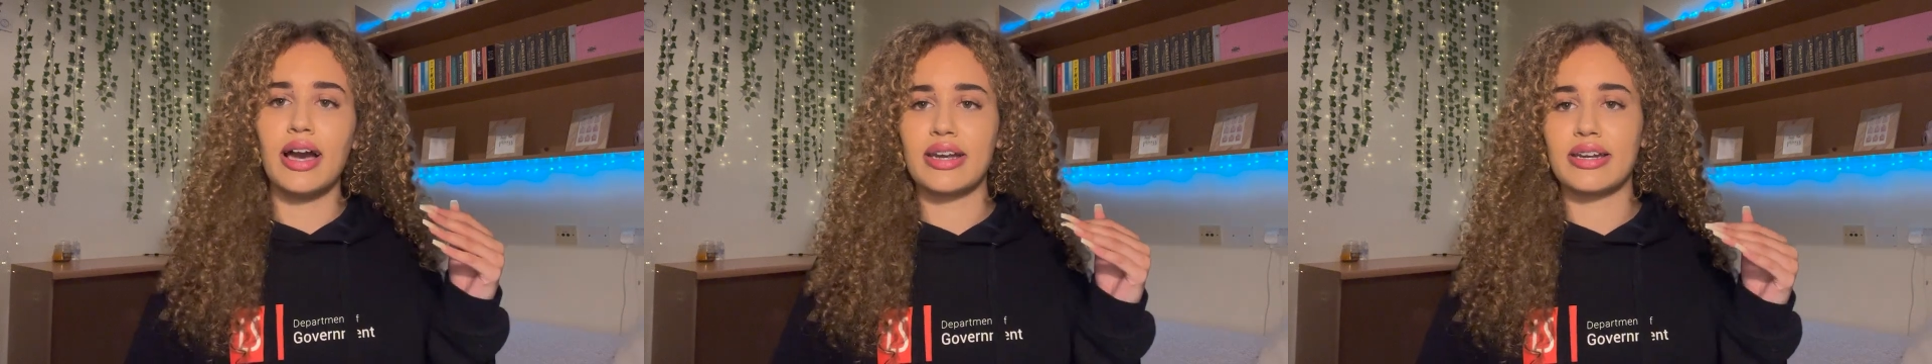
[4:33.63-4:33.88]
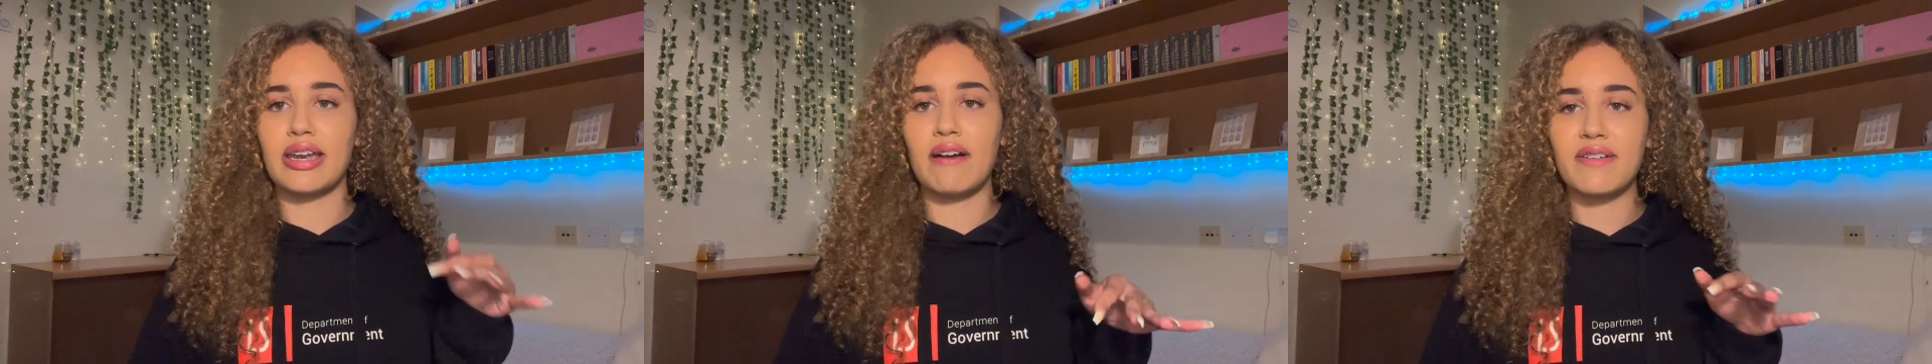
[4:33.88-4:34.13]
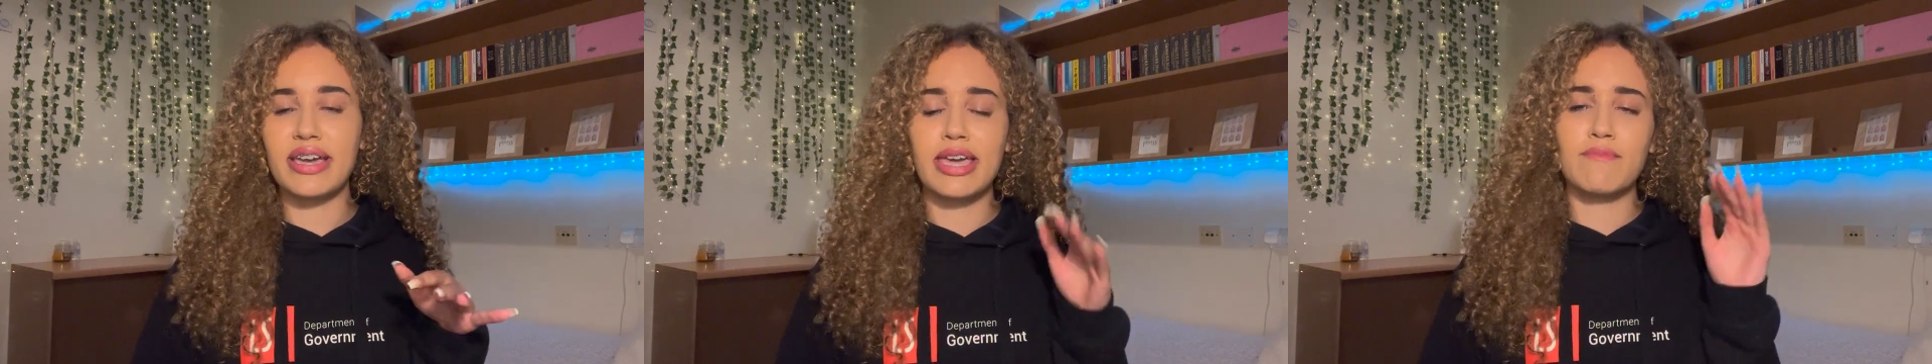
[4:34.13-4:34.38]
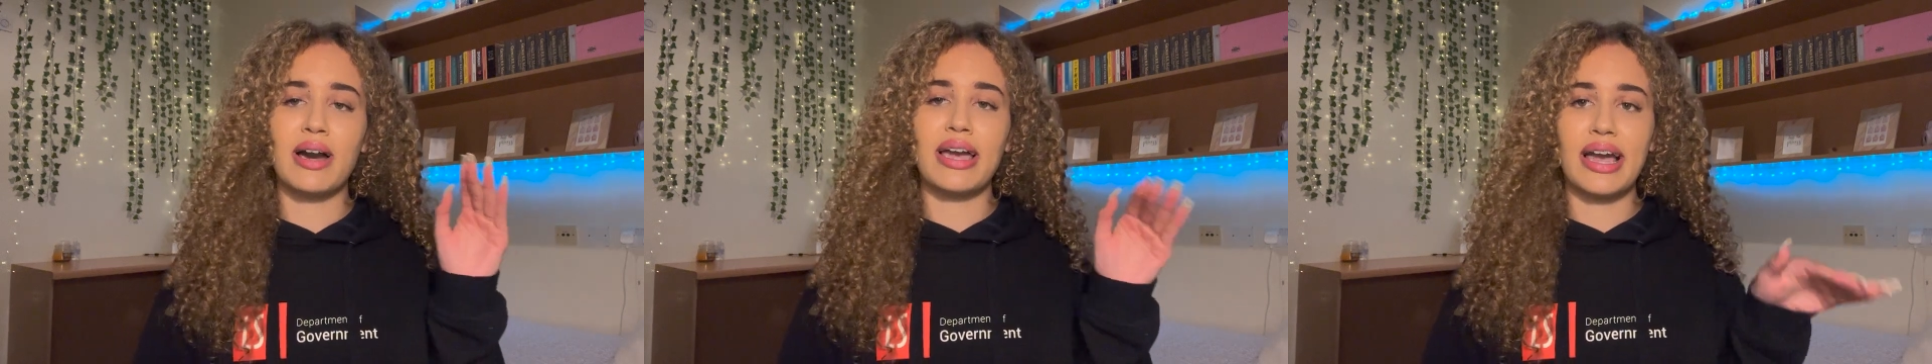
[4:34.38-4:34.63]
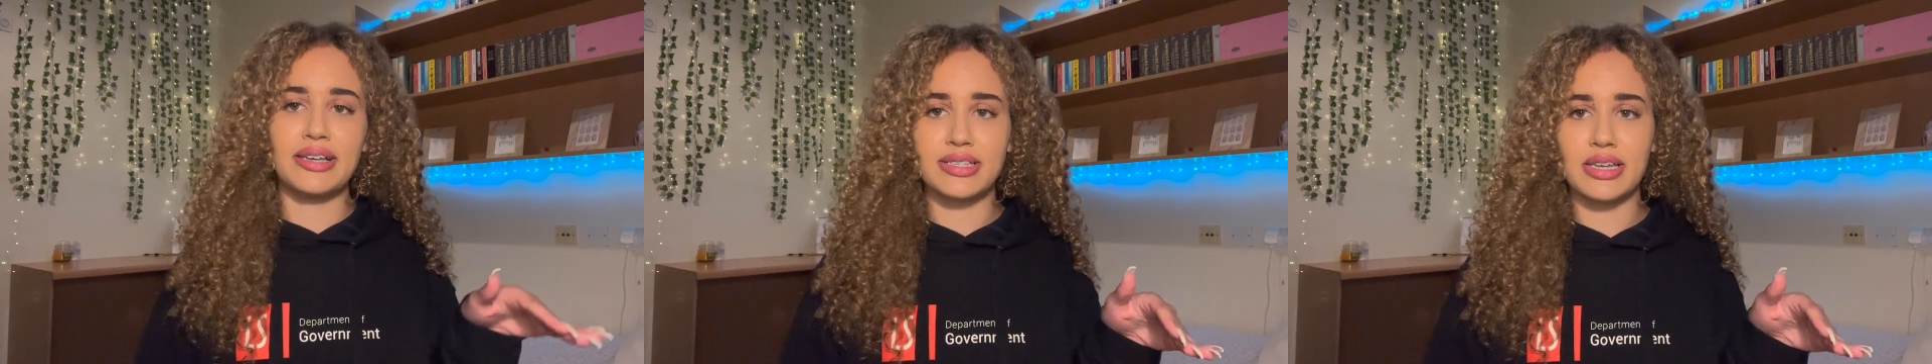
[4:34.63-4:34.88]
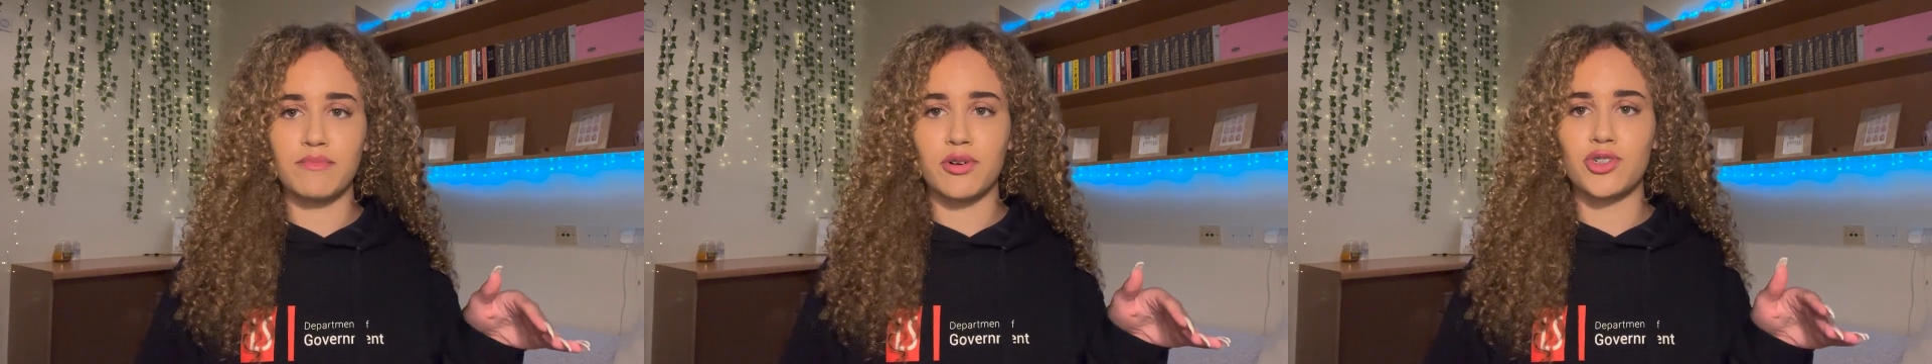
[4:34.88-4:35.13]
navigating my
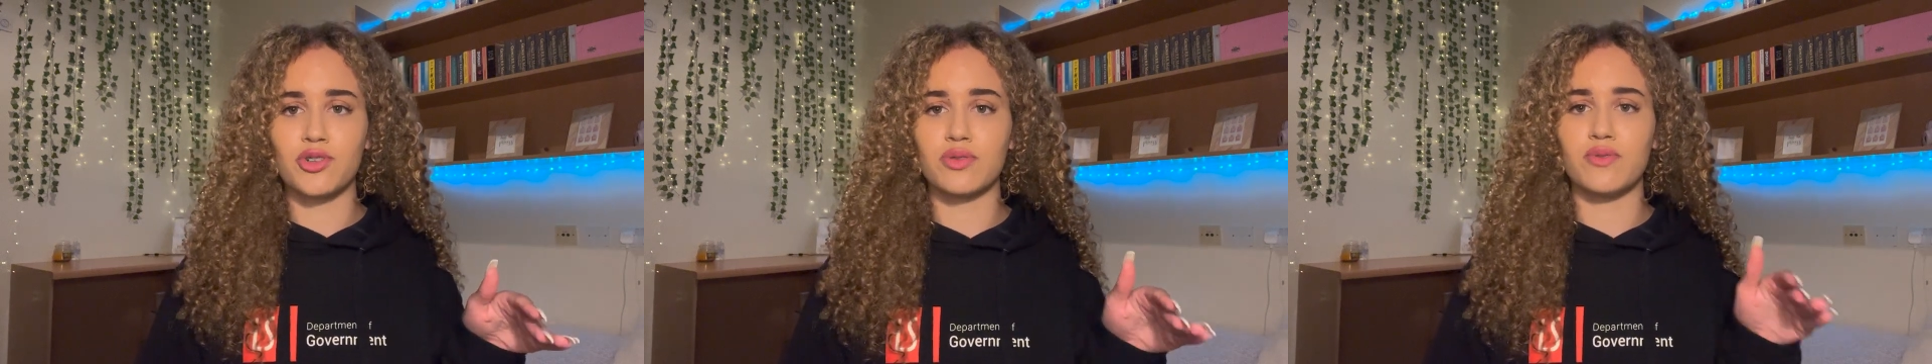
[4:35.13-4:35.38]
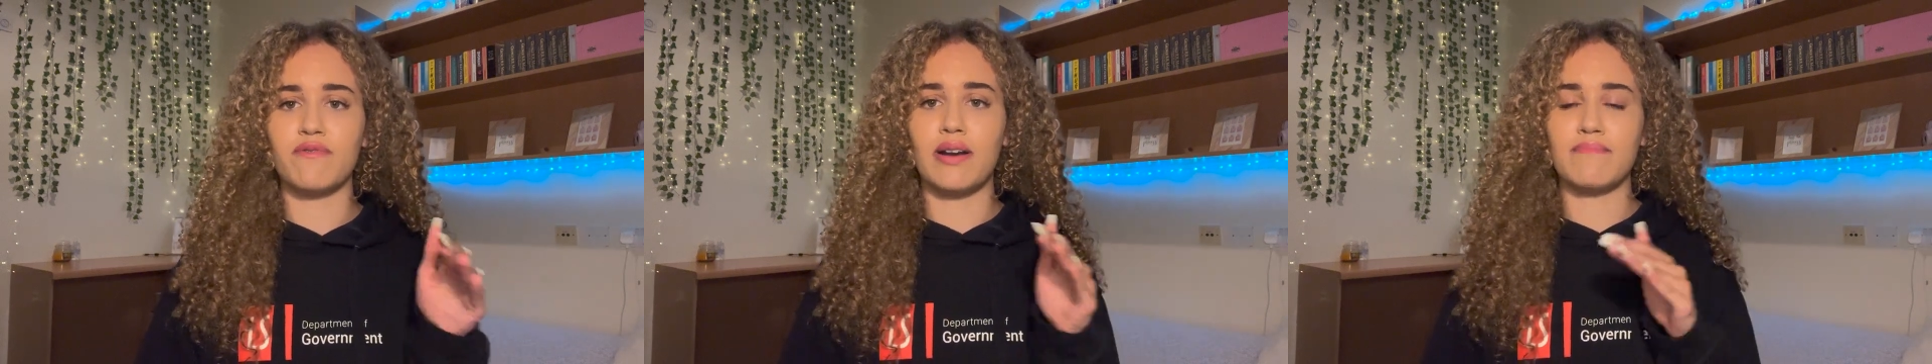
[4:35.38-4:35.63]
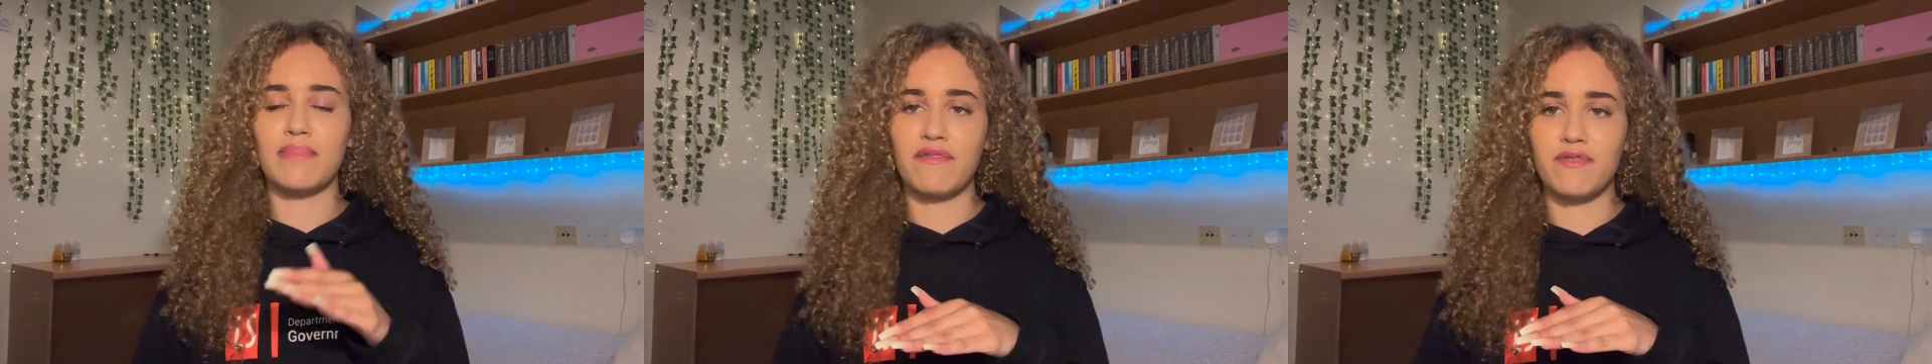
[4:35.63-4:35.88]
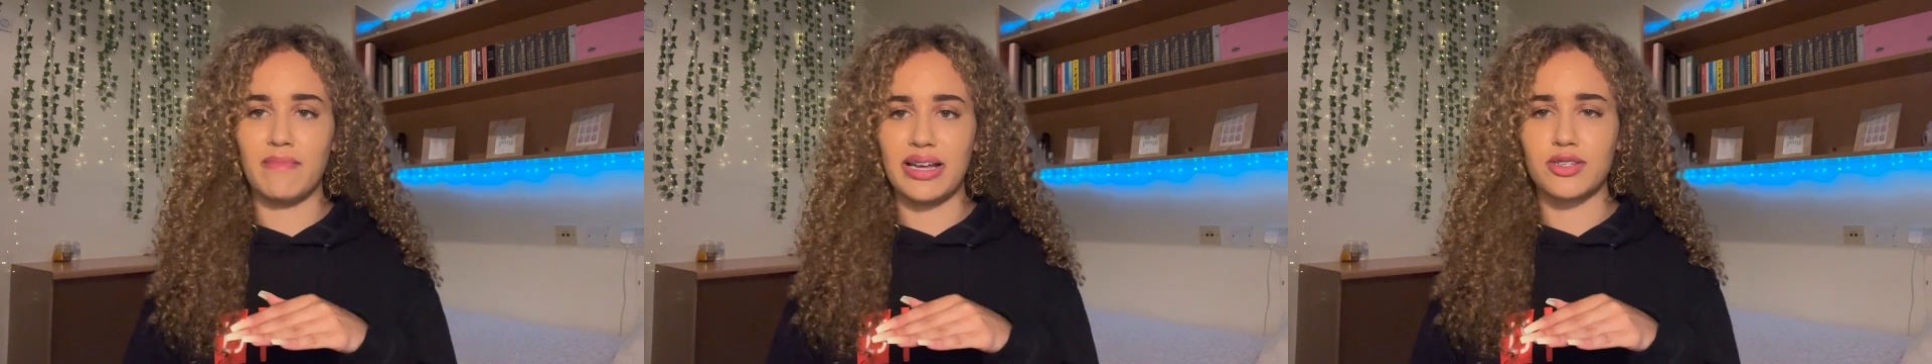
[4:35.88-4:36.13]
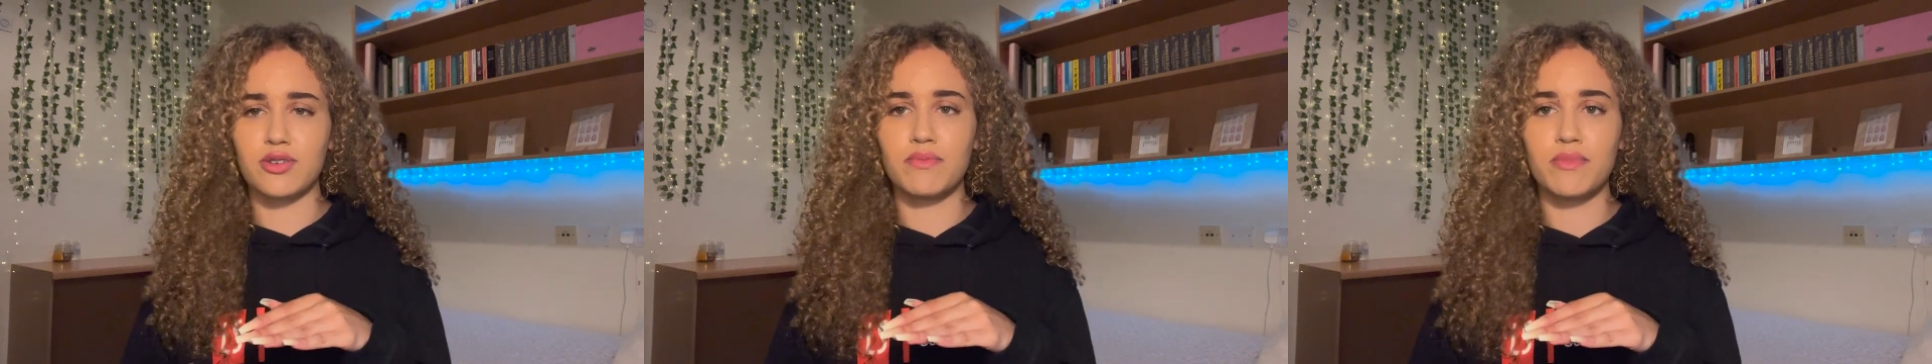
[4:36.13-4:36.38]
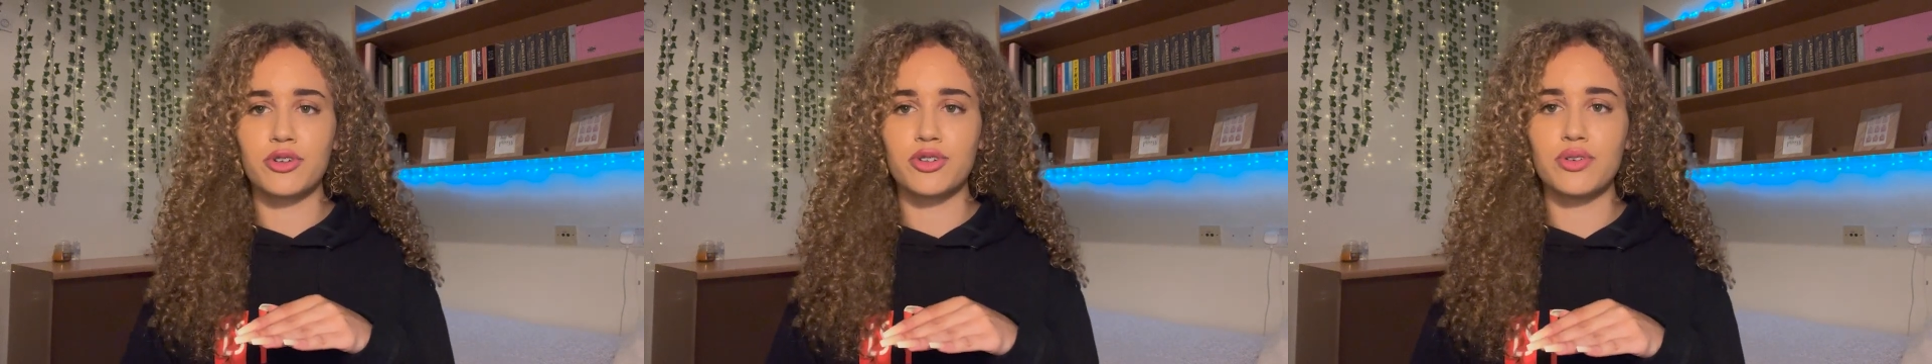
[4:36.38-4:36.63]
essay modules with my mathematical
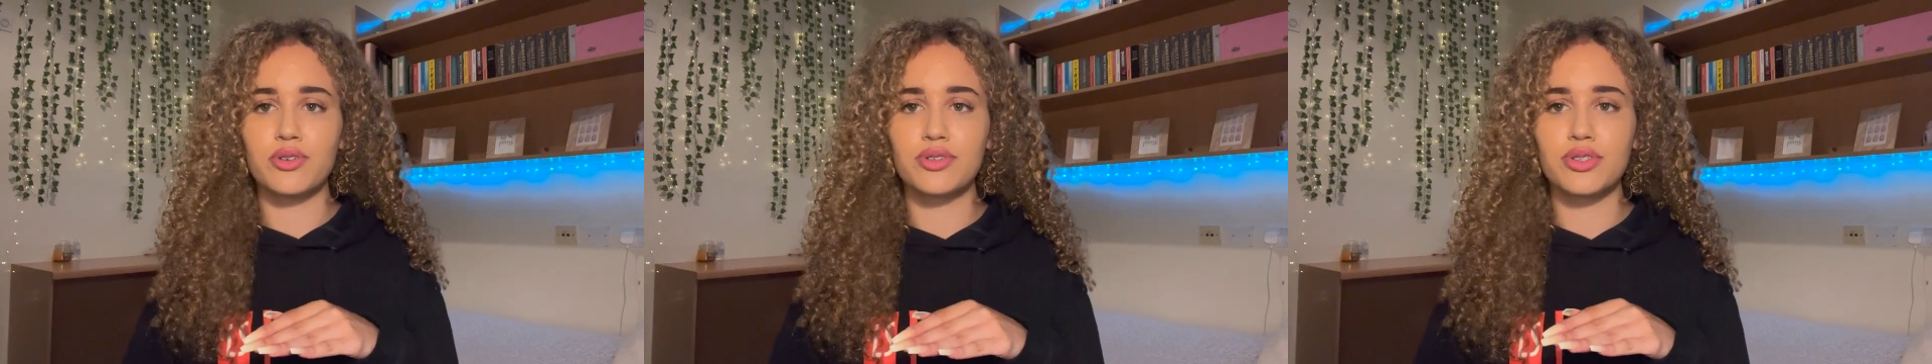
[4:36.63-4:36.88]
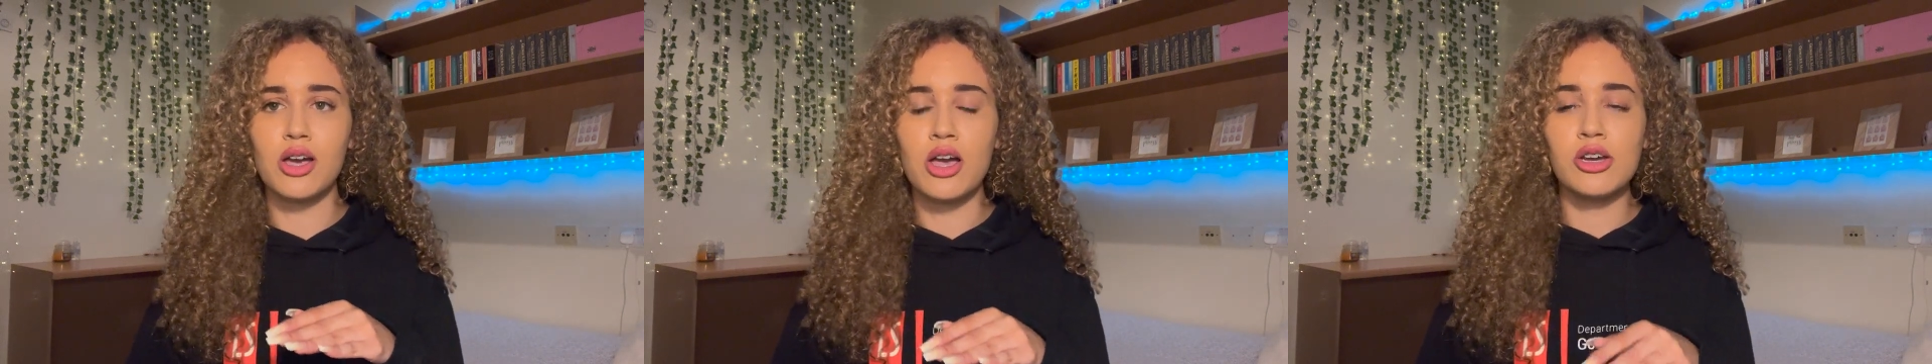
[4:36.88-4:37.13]
modules.